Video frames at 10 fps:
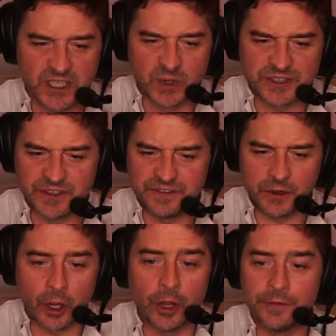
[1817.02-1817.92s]
What the
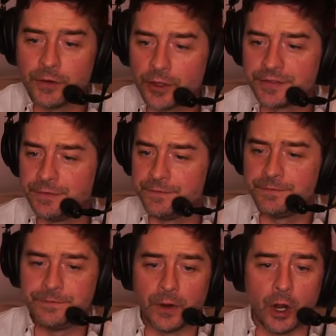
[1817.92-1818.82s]
fuck? Oh, they've lost the
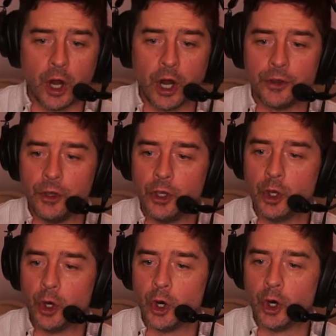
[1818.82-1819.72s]
f- Oh,
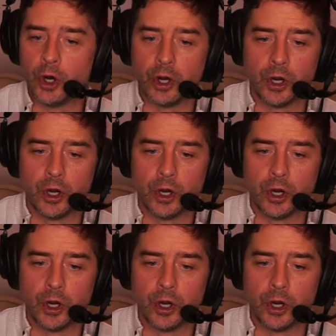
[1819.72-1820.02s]
no.